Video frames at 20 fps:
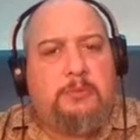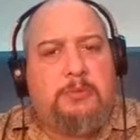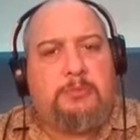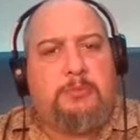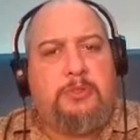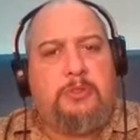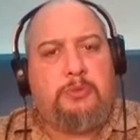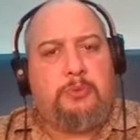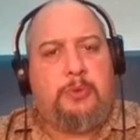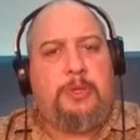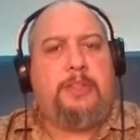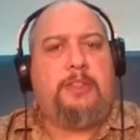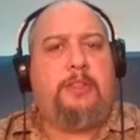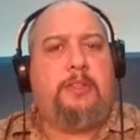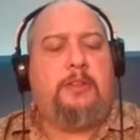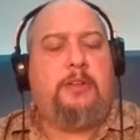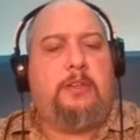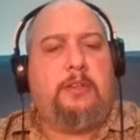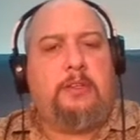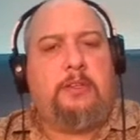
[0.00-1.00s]
between
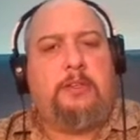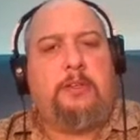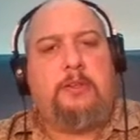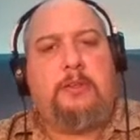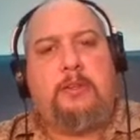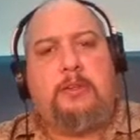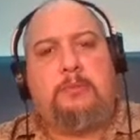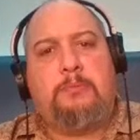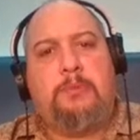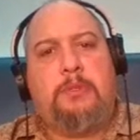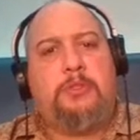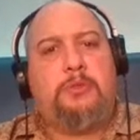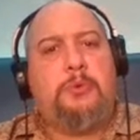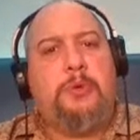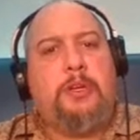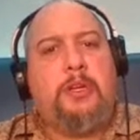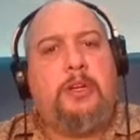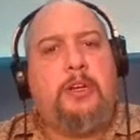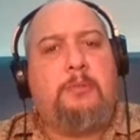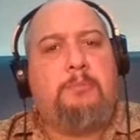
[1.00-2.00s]

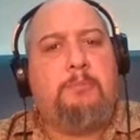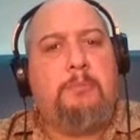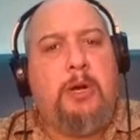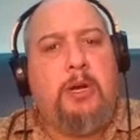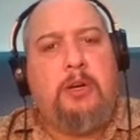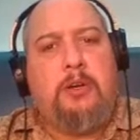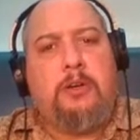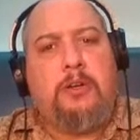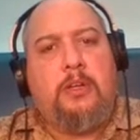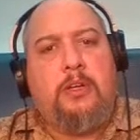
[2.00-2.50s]
and among